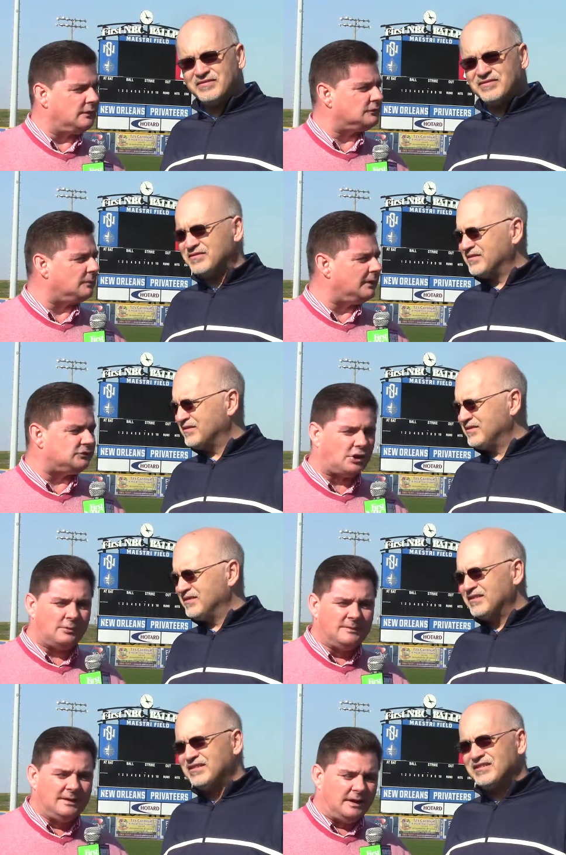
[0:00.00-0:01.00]
Speaker 1: this week.
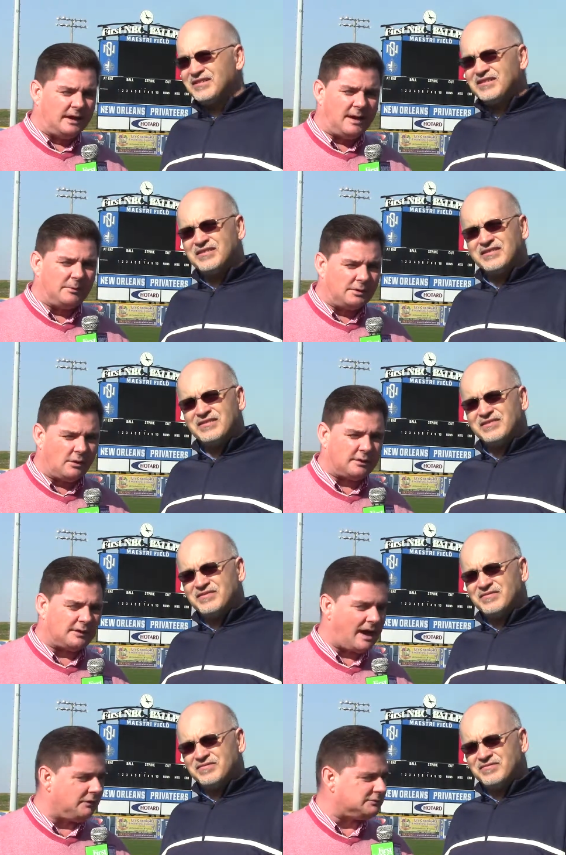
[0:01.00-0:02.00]
So, again, when you look at
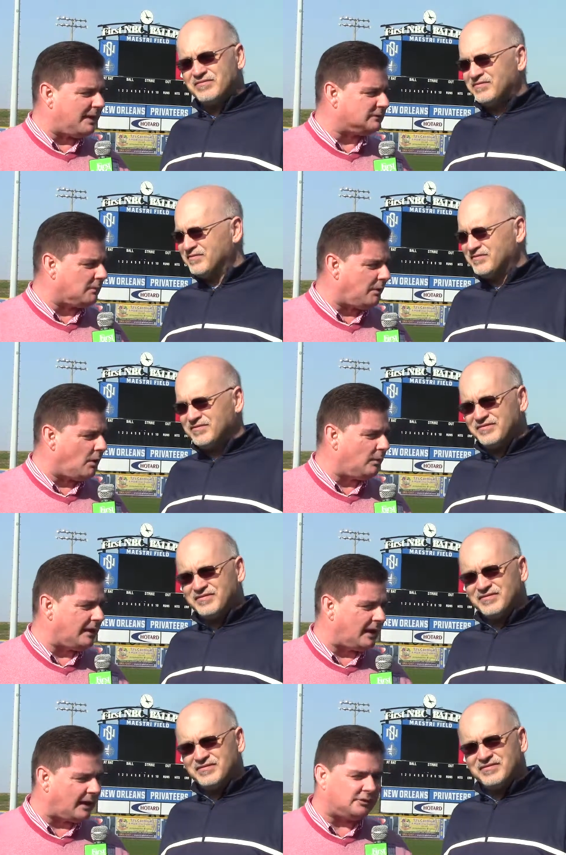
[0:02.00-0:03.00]
the college basketball
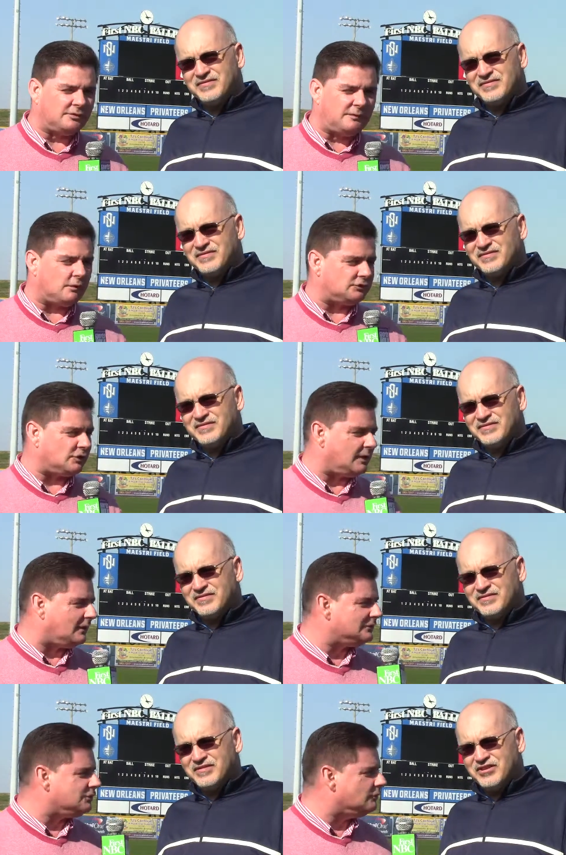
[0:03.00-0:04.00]
weekend, I guess you focus on
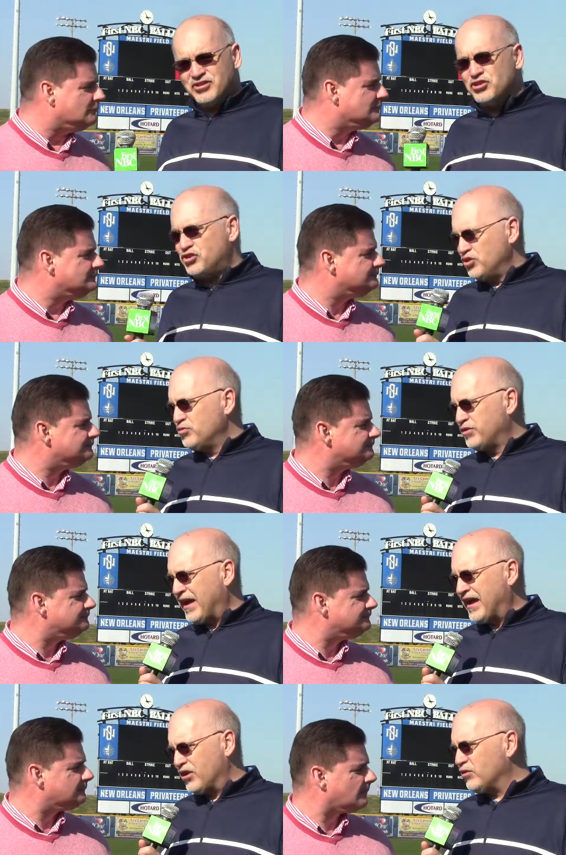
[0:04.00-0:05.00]
LSU.
Speaker 2: You do.
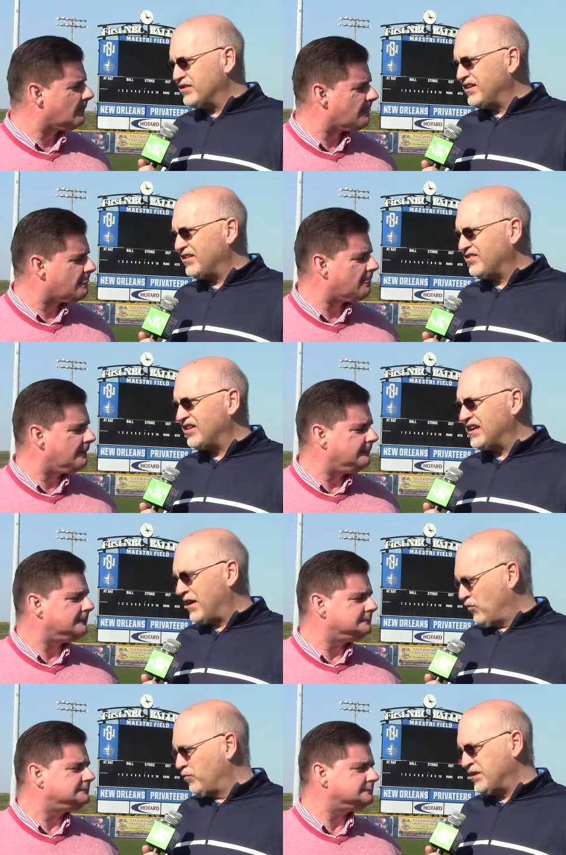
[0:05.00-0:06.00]
They got to go to Tennessee, and
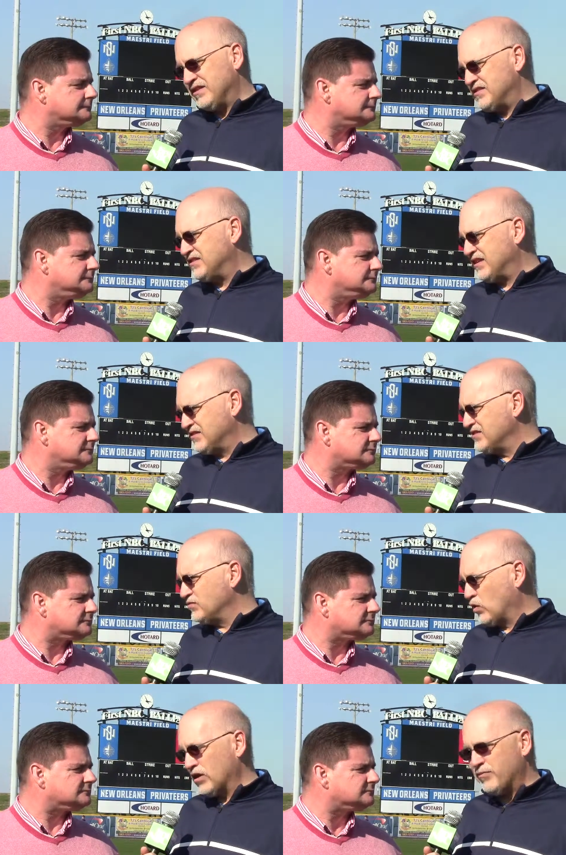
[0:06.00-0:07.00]
that won't be easy.
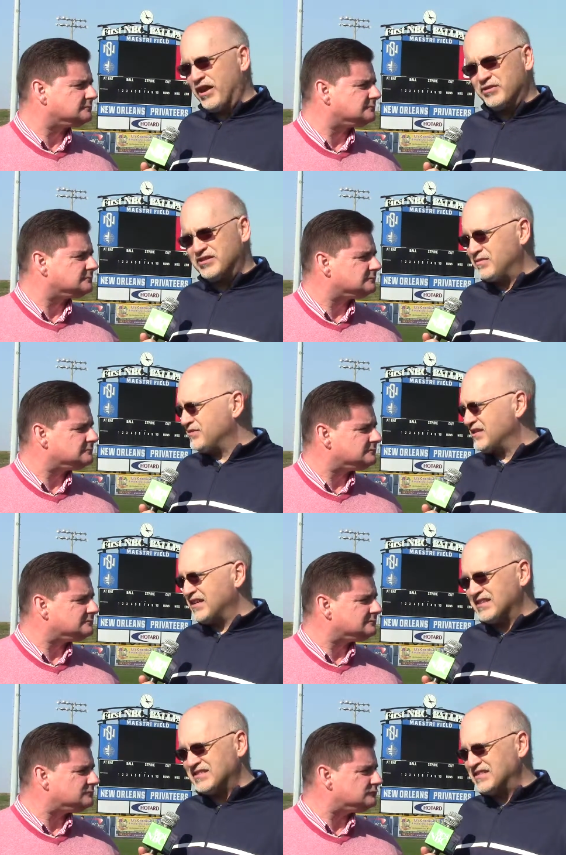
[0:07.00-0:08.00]
Tennessee's one of the better teams in
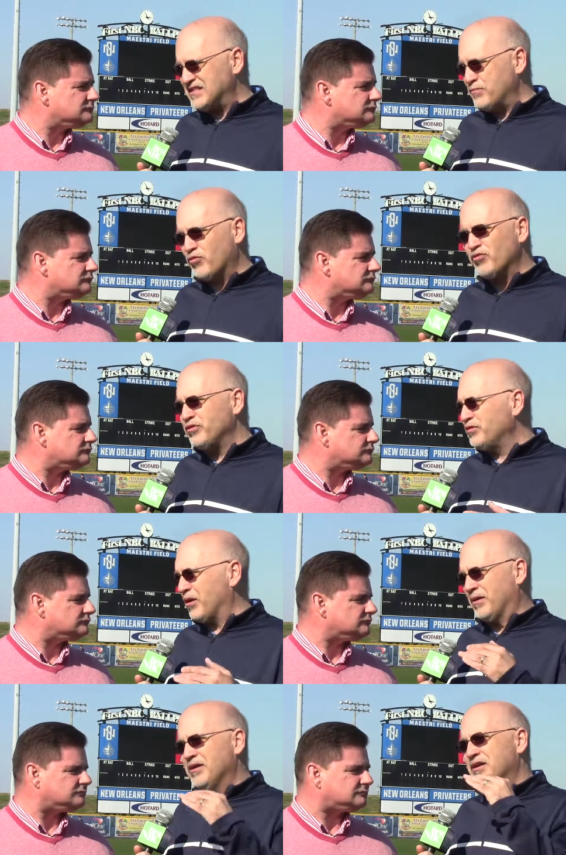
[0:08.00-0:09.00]
the SEC. But really,
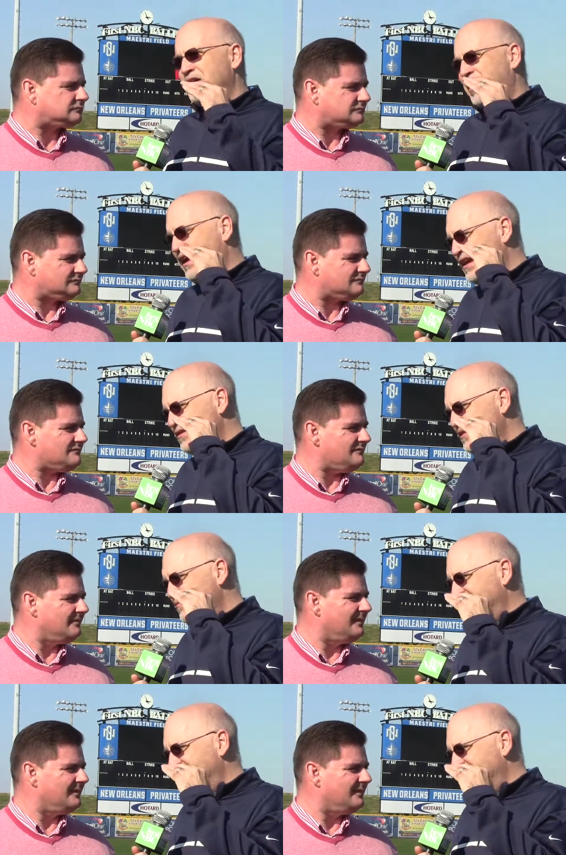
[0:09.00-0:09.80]
look, anything